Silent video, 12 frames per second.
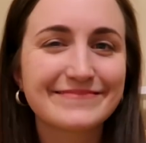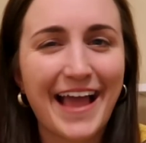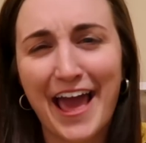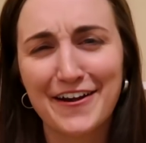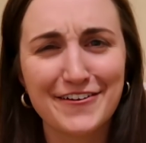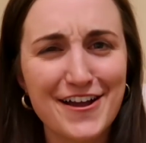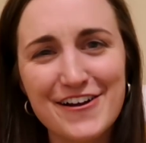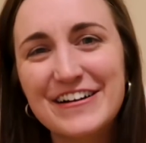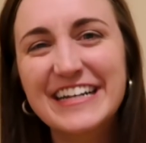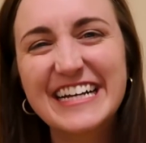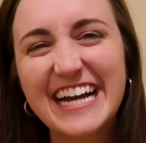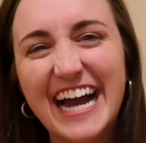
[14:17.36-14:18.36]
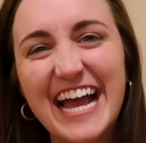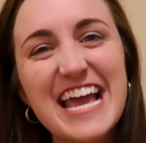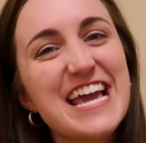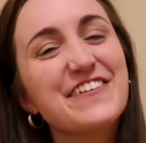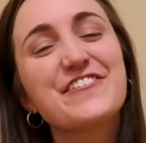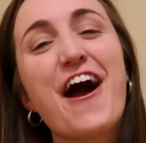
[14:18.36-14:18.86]
I don't know.
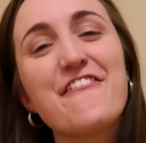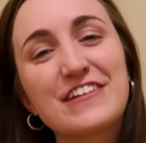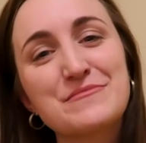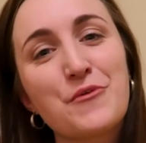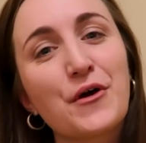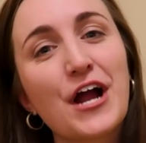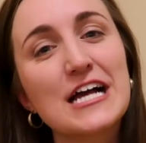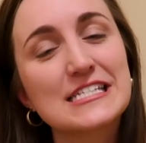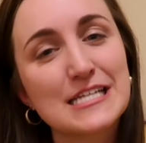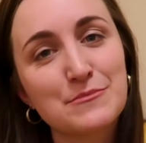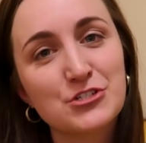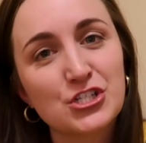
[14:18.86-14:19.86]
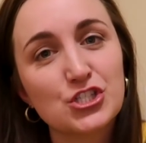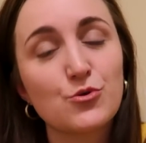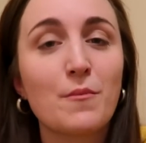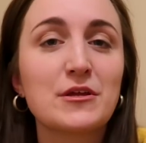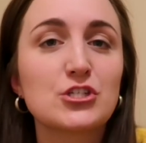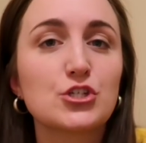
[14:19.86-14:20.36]
If you have any more assumptions
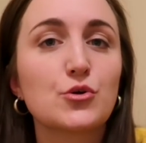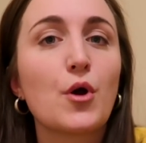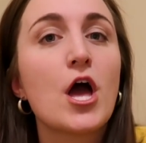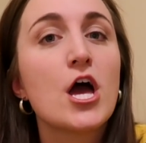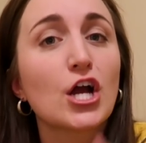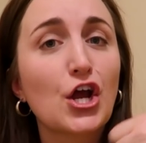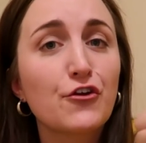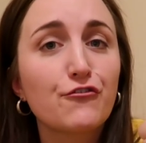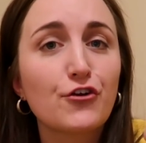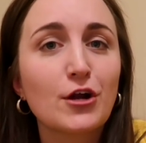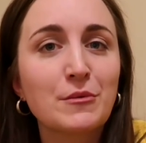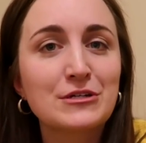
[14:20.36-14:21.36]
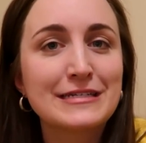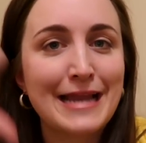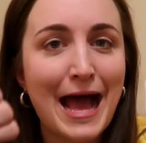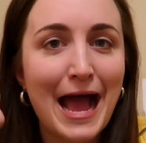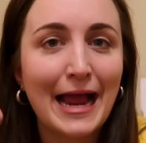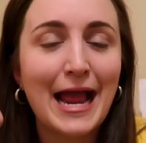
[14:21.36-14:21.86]
you want me to confirm or
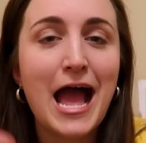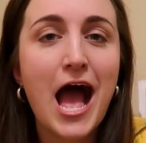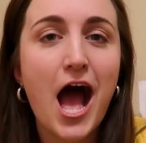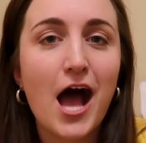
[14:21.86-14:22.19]
deny,